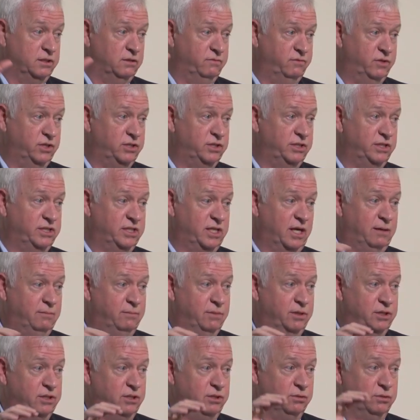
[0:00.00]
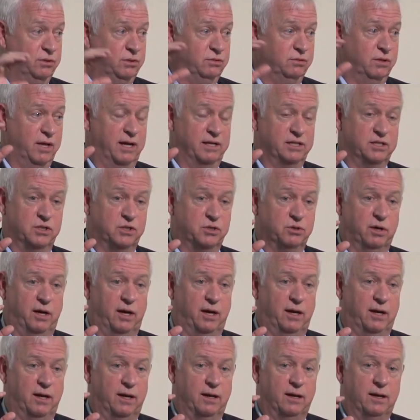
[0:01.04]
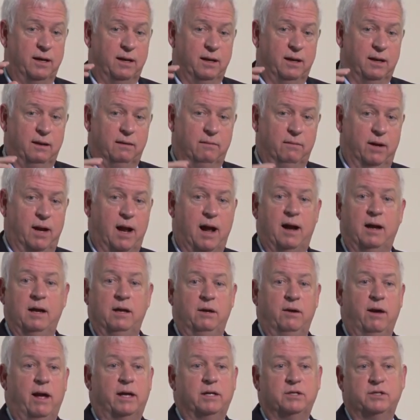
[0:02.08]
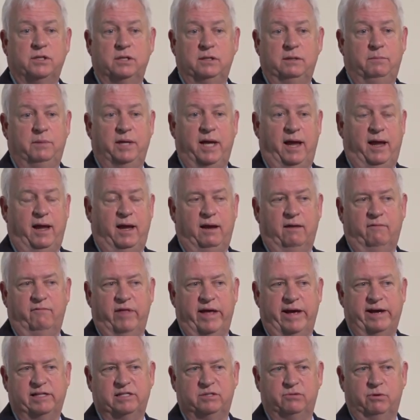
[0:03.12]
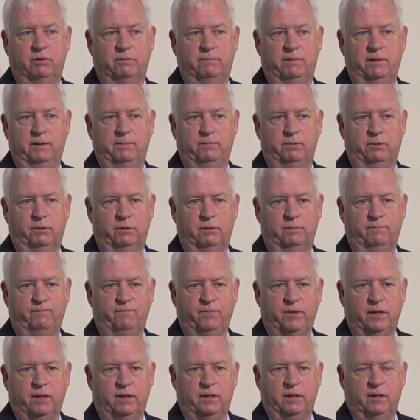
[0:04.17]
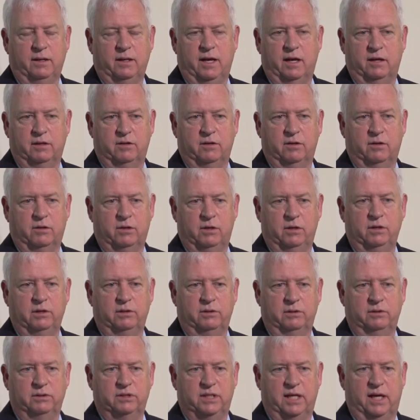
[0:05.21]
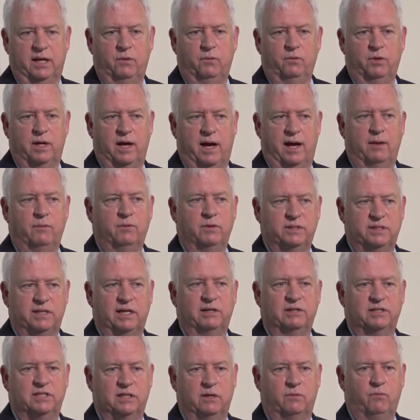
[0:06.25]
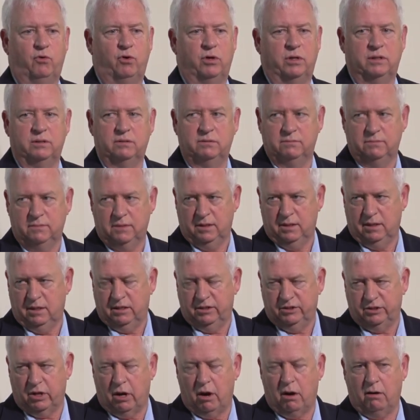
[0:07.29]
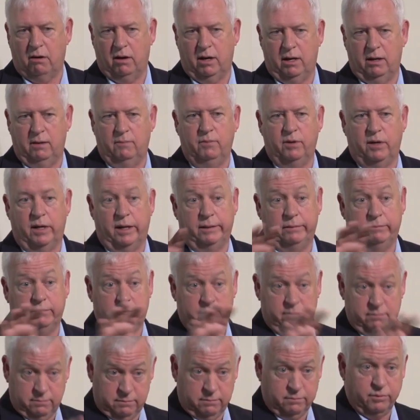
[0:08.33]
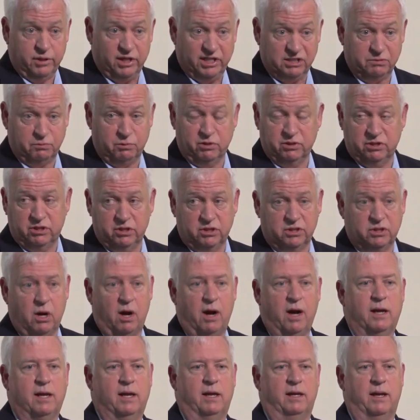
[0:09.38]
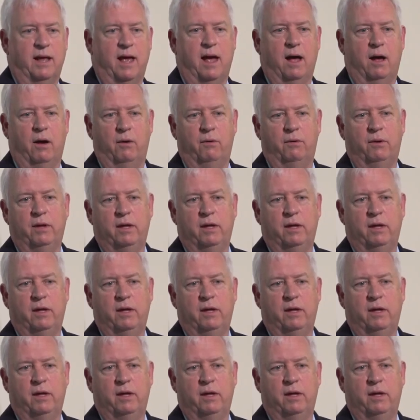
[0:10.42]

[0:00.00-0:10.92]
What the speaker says: and vision statements, you can do lots of training, but how do you actually behave? That's where people get their clues. And when I would tell someone, sorry, but this person's talking now